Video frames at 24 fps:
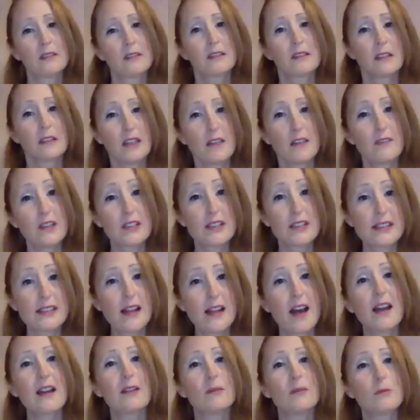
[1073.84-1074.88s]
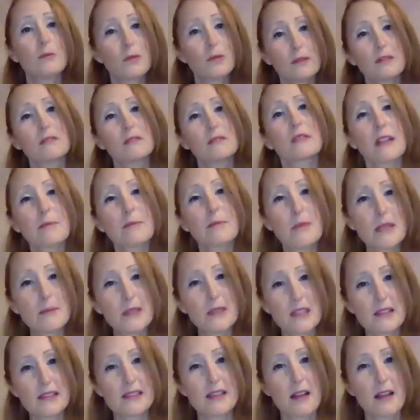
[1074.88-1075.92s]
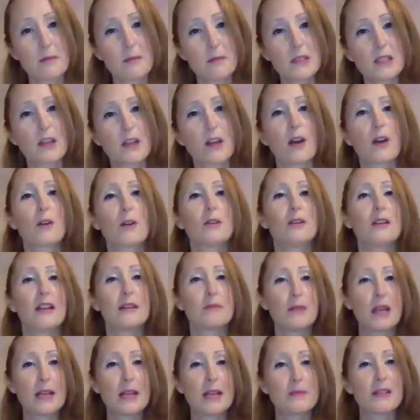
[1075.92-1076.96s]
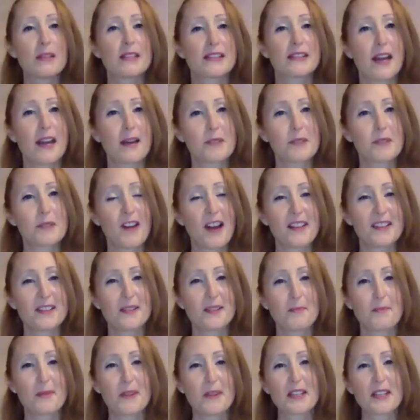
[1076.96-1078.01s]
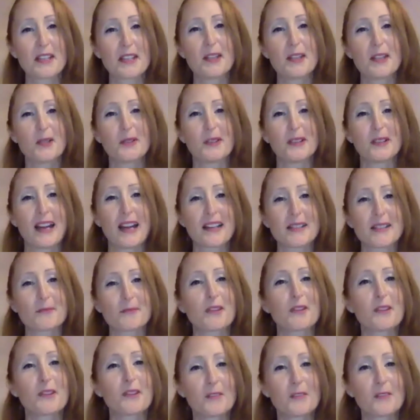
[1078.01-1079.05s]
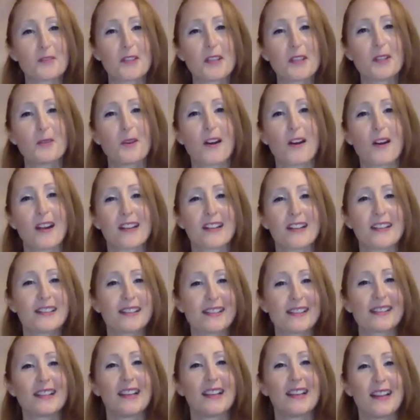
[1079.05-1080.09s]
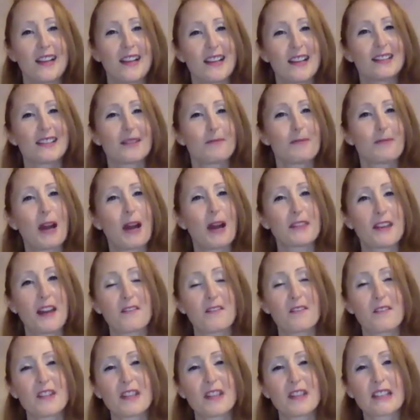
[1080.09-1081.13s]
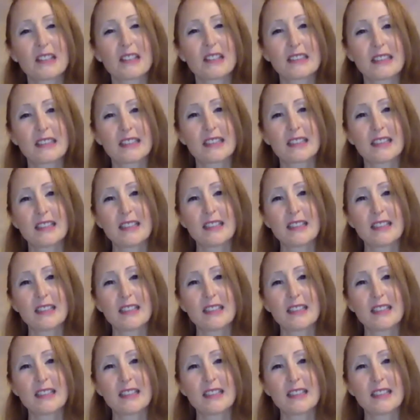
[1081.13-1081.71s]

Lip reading: If it's not, well, then maybe it's time to go, and maybe it's time to find something new. And as we look for new art, it's about that feeling.